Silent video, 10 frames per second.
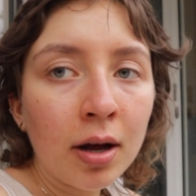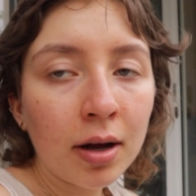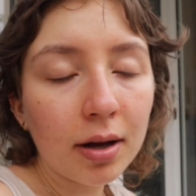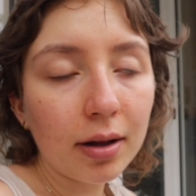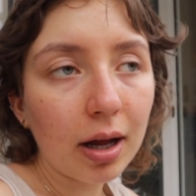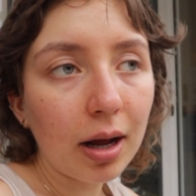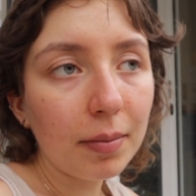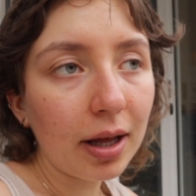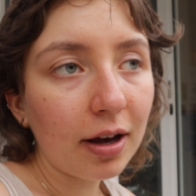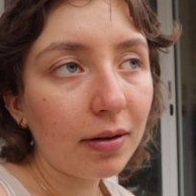
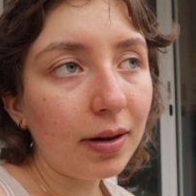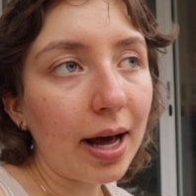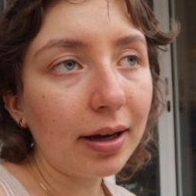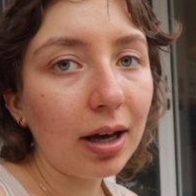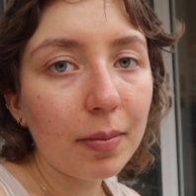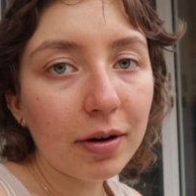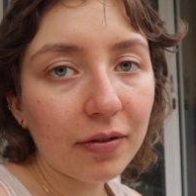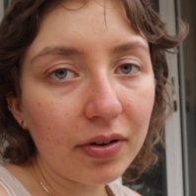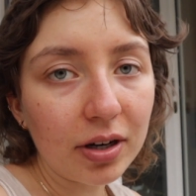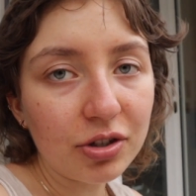I'm like lacking a bit
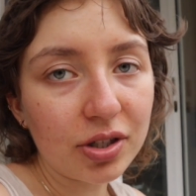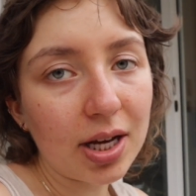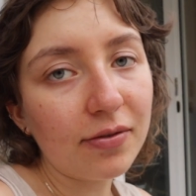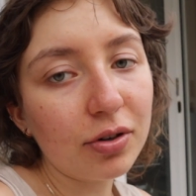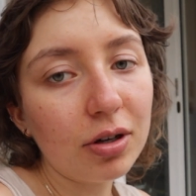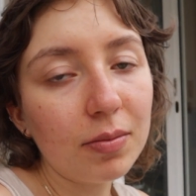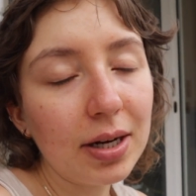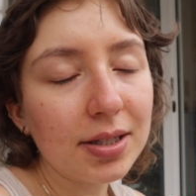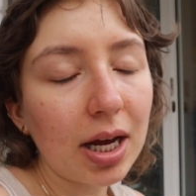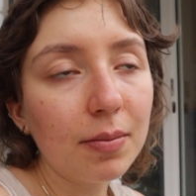of footage this afternoon
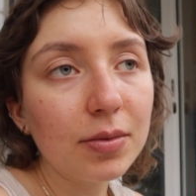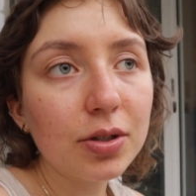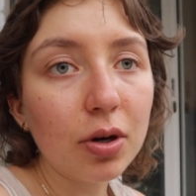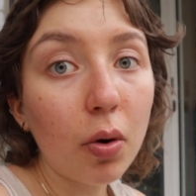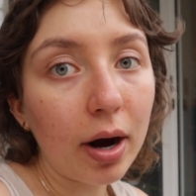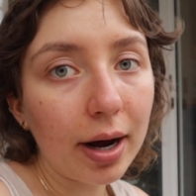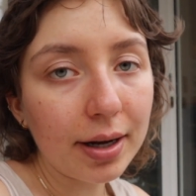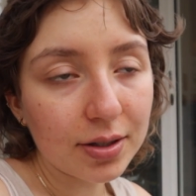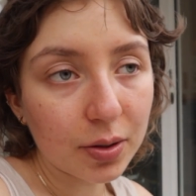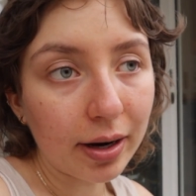because I am so hot
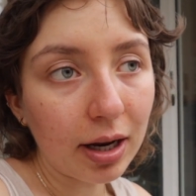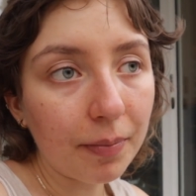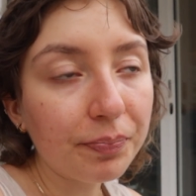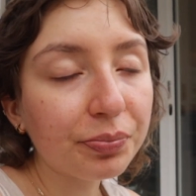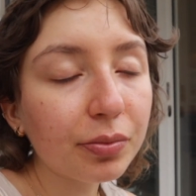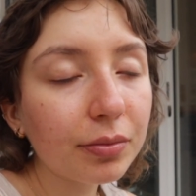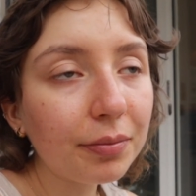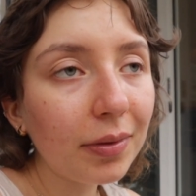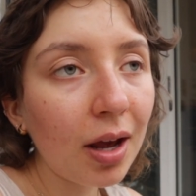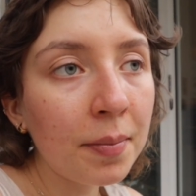and sweaty.
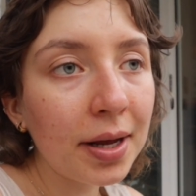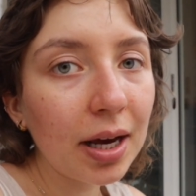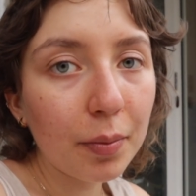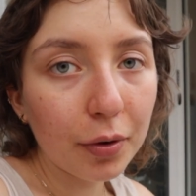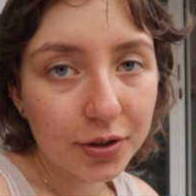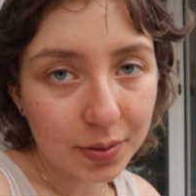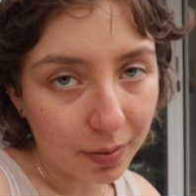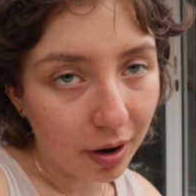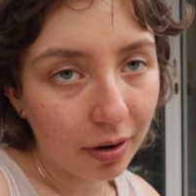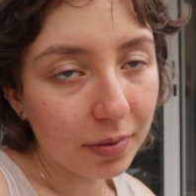I'm gonna get more
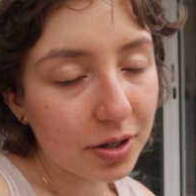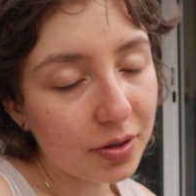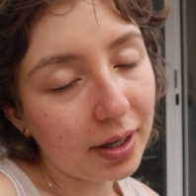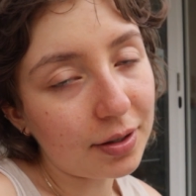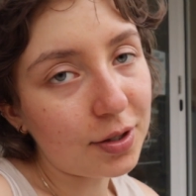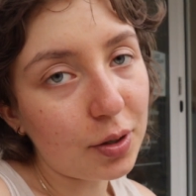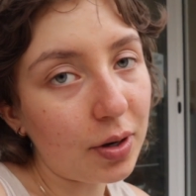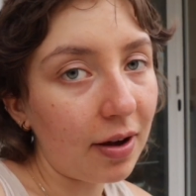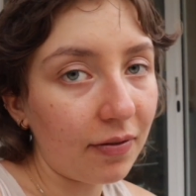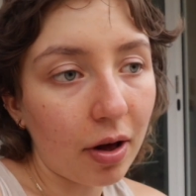tomorrow. I'm gonna do like a two
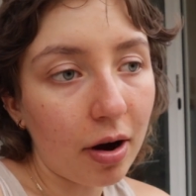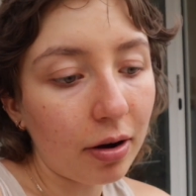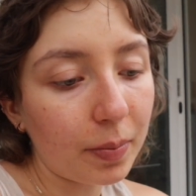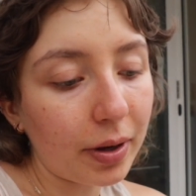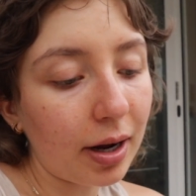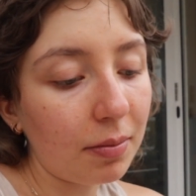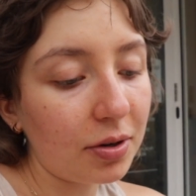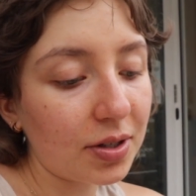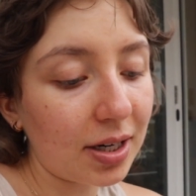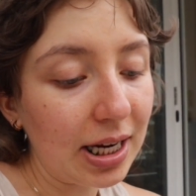day vlog, but I'm
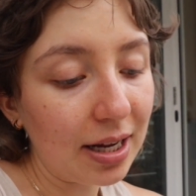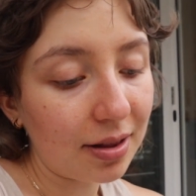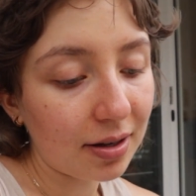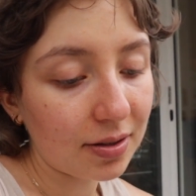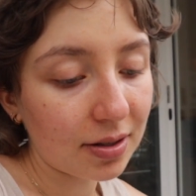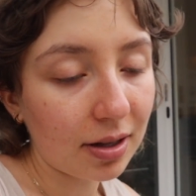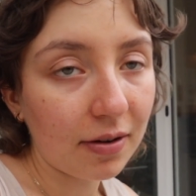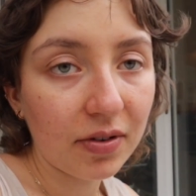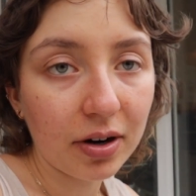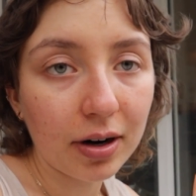just gonna eat this and
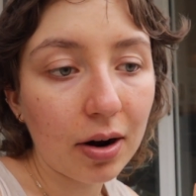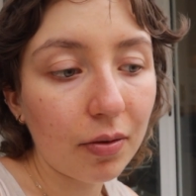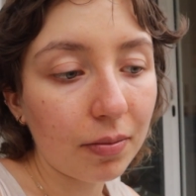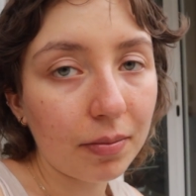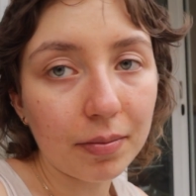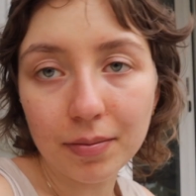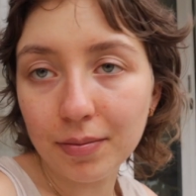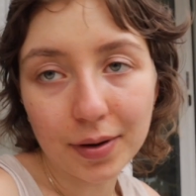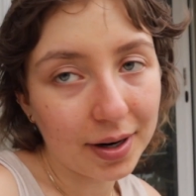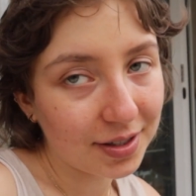then figure out
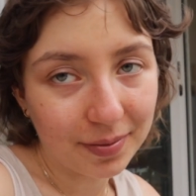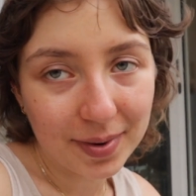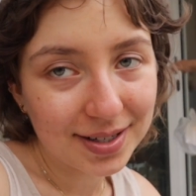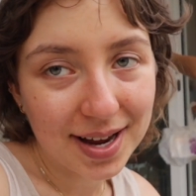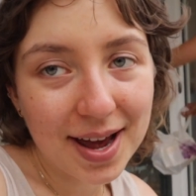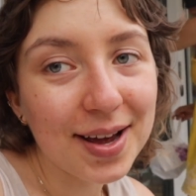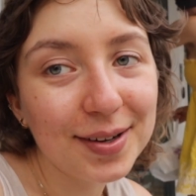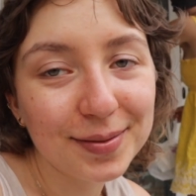the rest of my day.